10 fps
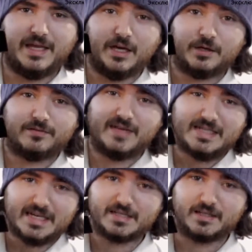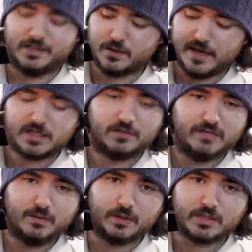they look fantastic. So I actually
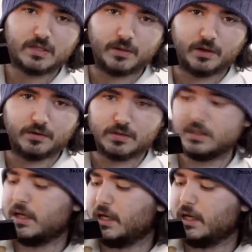really want some of those.